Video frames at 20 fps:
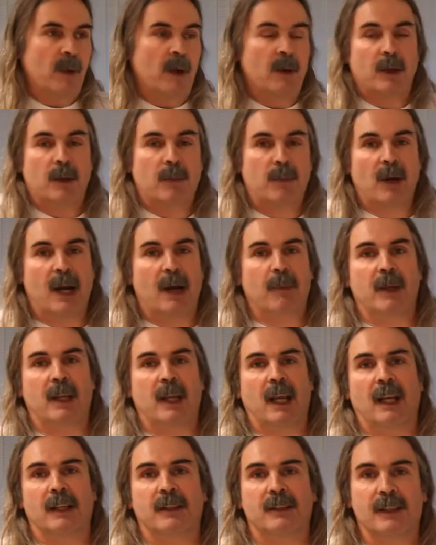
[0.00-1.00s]
You probably
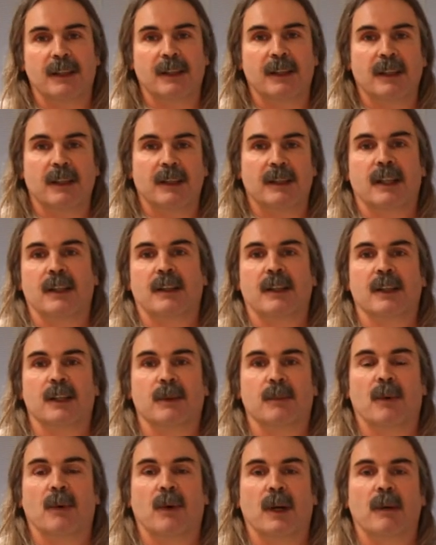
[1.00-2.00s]
can't see this at this
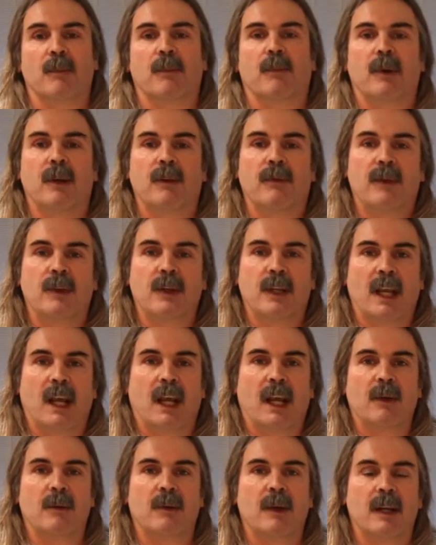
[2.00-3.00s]
point, but if you
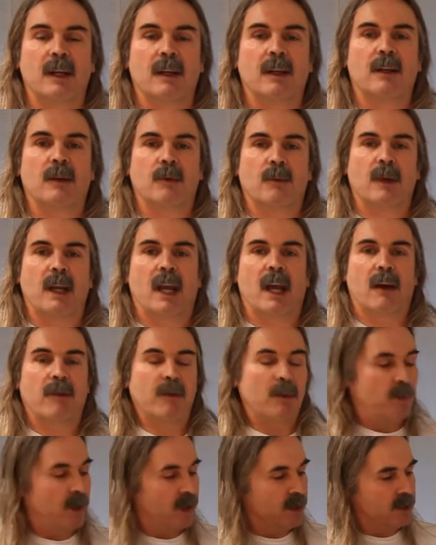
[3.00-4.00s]
can read it, we have a
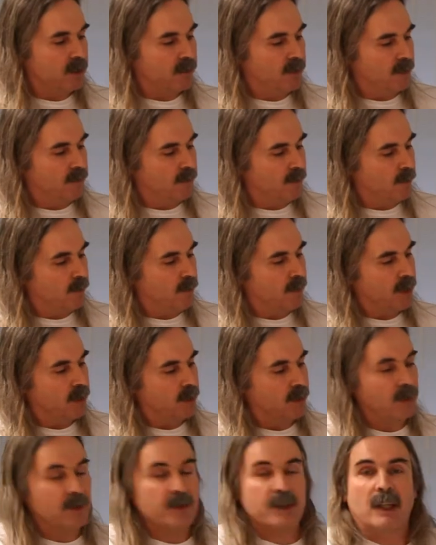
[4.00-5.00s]
bunch of different
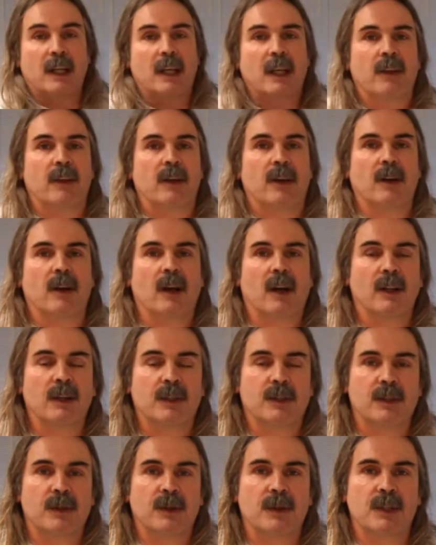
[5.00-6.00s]
minerals that are all
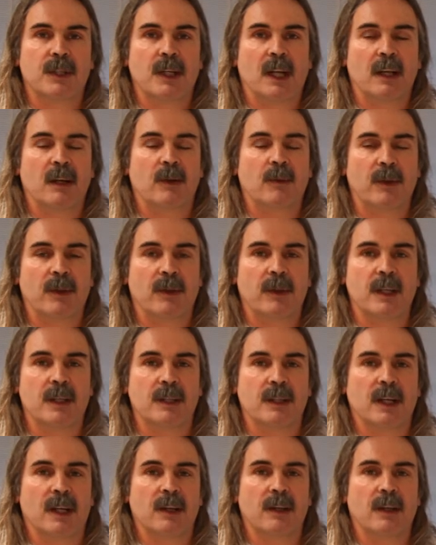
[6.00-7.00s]
associated with
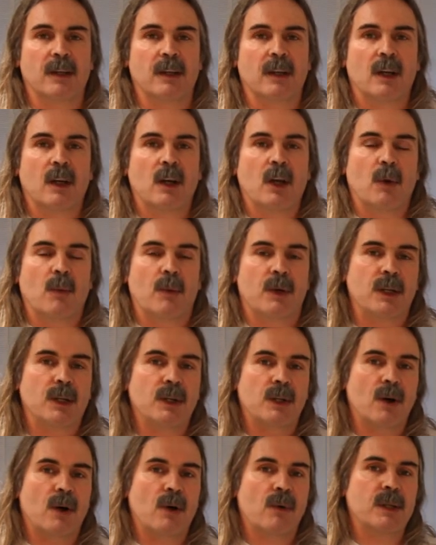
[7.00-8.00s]
each other. When you
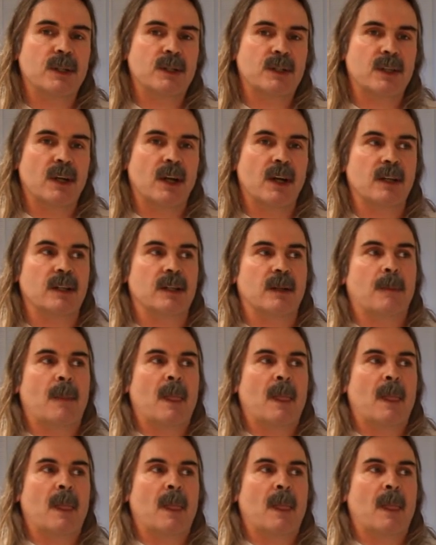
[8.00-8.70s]
go and start